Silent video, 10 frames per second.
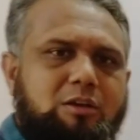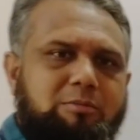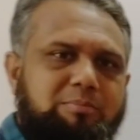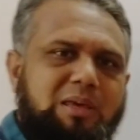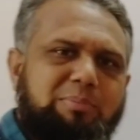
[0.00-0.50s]

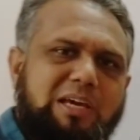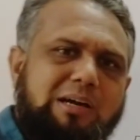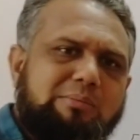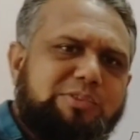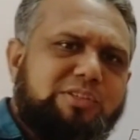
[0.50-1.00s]
Me
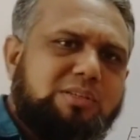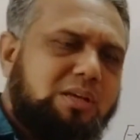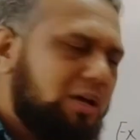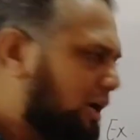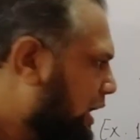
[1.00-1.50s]
becomes
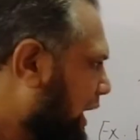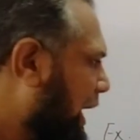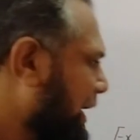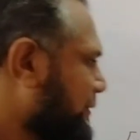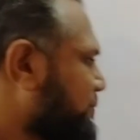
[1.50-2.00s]

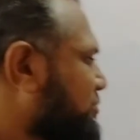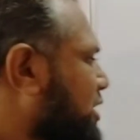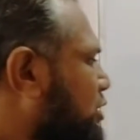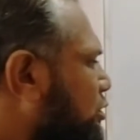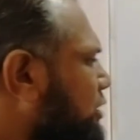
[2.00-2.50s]
I.
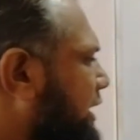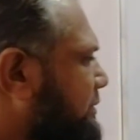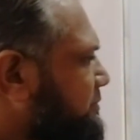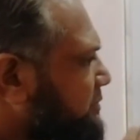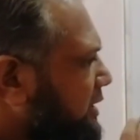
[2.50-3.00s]

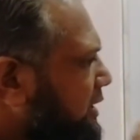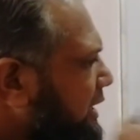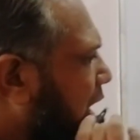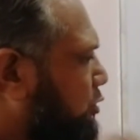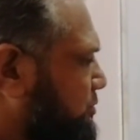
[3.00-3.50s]
Okay.
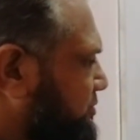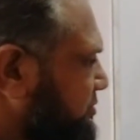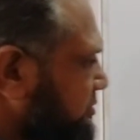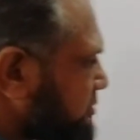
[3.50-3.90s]
Now